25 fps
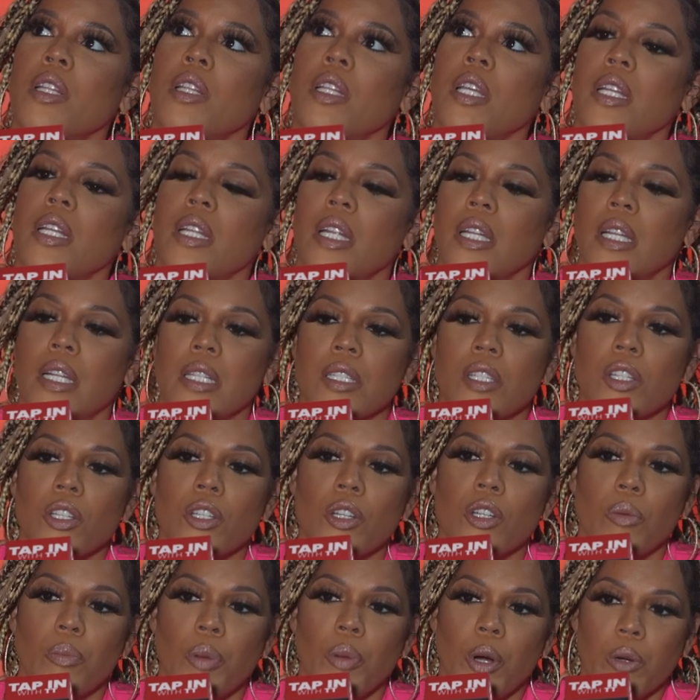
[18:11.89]
leaning into
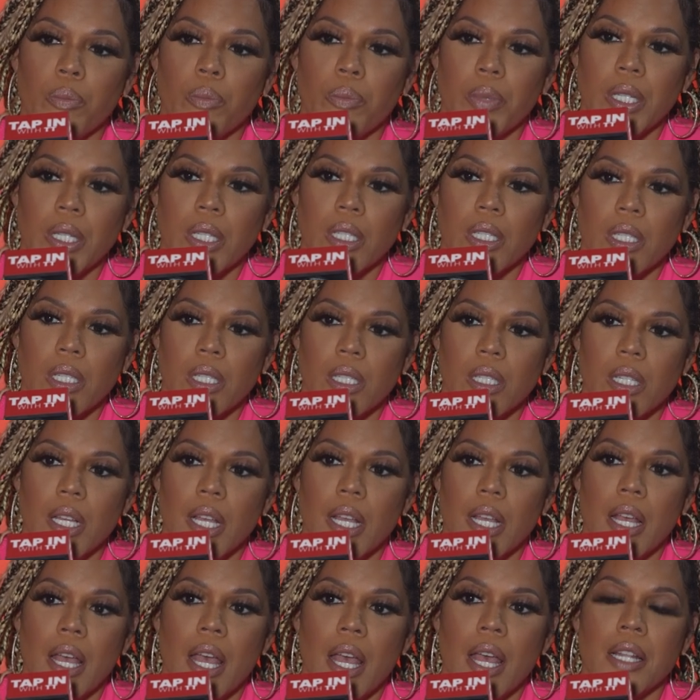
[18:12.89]
your purpose
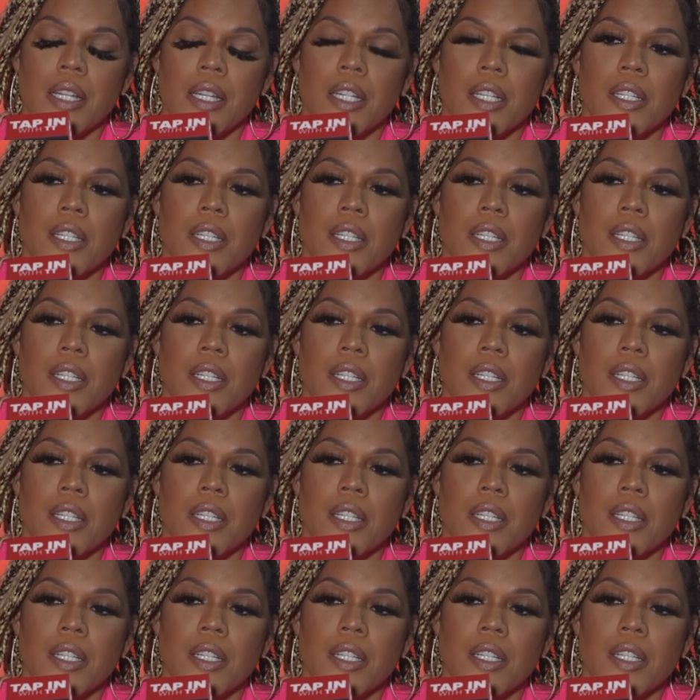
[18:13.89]
and yeah.